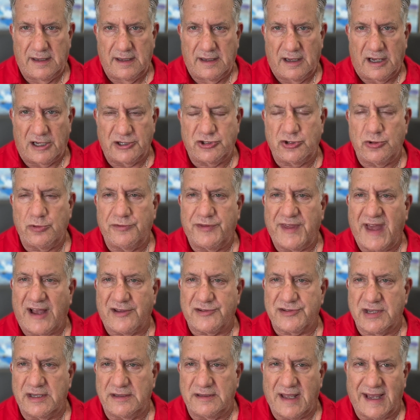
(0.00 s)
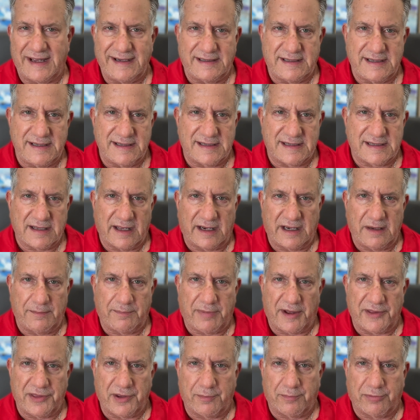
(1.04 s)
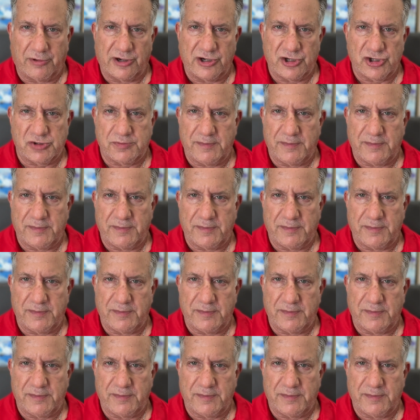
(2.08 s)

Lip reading: A 2019 study by the British